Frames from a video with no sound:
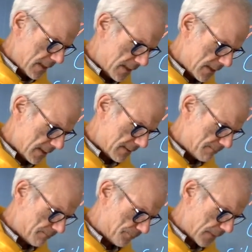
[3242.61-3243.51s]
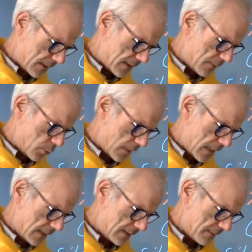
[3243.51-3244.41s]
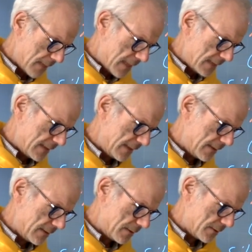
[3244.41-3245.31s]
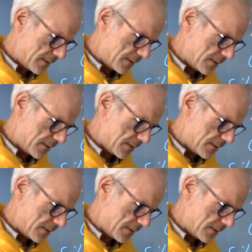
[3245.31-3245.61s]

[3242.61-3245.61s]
um, tabulara, the, the,